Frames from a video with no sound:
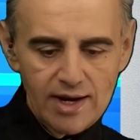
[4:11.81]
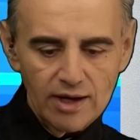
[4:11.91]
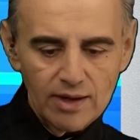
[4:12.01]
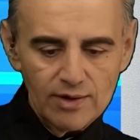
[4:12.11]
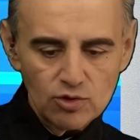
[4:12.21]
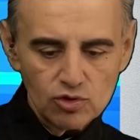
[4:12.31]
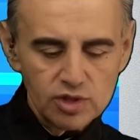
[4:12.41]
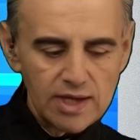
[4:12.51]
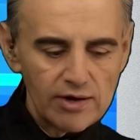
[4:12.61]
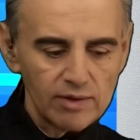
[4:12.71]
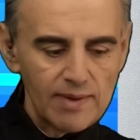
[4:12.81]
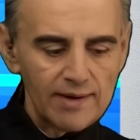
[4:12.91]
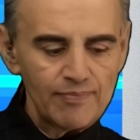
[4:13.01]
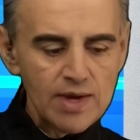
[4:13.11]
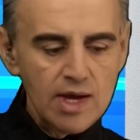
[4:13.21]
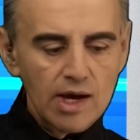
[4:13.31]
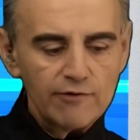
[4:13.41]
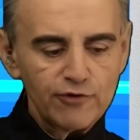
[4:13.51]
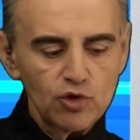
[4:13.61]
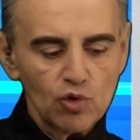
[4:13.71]
Okay, I want to talk to Daryl about a
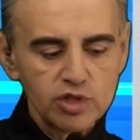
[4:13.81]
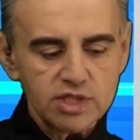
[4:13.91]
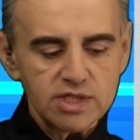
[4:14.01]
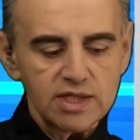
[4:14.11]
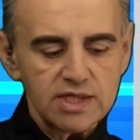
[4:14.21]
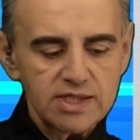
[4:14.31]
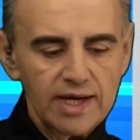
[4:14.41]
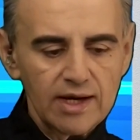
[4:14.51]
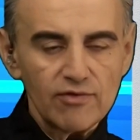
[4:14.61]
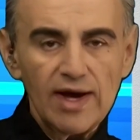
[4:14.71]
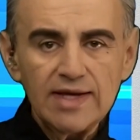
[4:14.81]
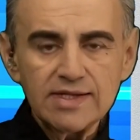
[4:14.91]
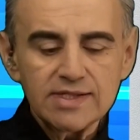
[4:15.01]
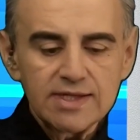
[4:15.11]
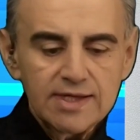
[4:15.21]
few horses in the second race.